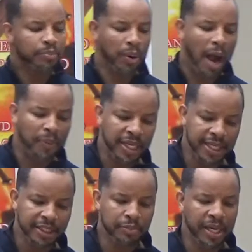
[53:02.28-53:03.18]
Probably
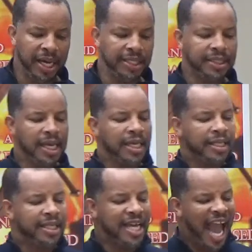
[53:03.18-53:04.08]
this means
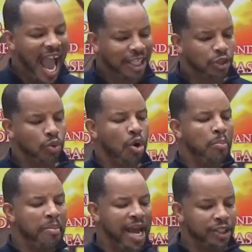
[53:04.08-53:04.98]
the actual
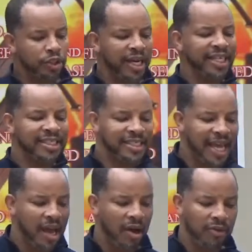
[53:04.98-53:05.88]
measure
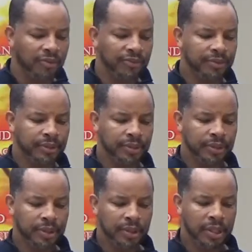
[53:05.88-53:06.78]
itself.
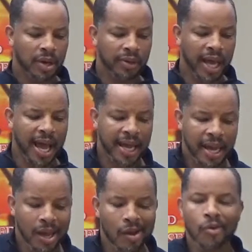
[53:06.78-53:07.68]
Okay?
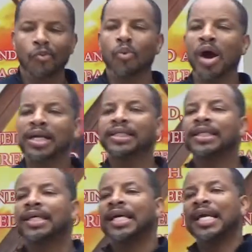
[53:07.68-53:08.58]
What
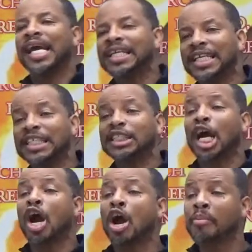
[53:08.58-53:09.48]
it
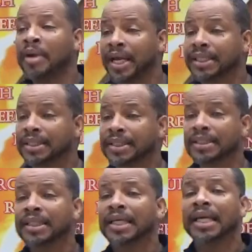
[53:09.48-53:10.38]
determines
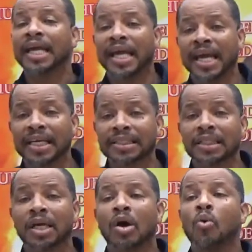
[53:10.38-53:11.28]

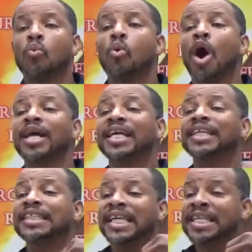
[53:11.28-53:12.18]
is what
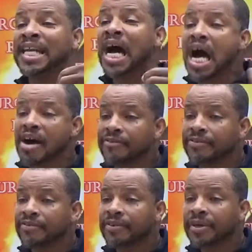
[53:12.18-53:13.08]
is
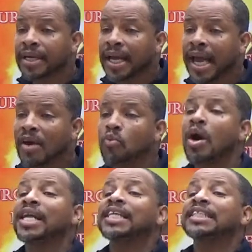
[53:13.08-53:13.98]
enough and
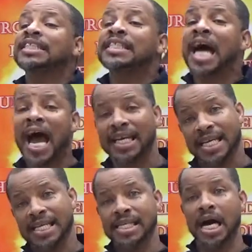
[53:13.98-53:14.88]
what is not
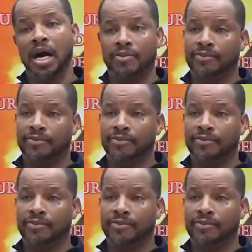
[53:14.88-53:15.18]
enough.